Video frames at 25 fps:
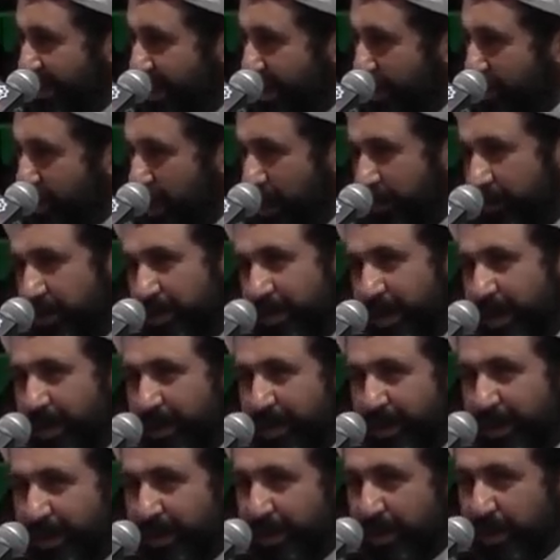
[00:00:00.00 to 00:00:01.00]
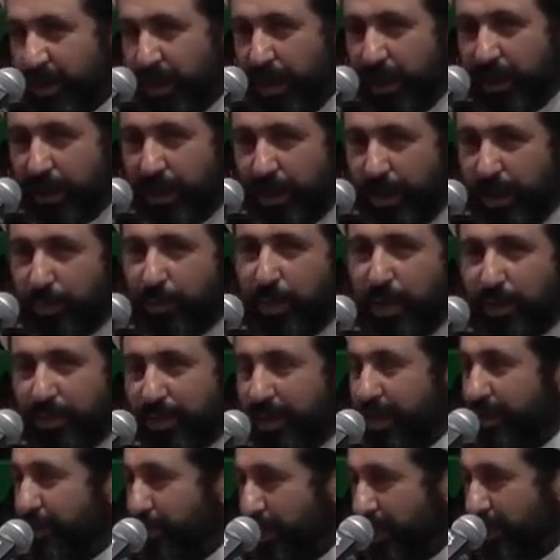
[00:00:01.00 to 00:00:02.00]
Imam Sadiq is thinking about
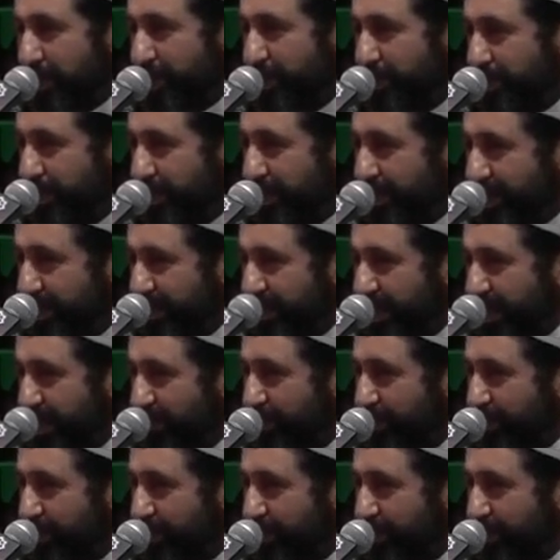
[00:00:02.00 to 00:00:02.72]
that possibility.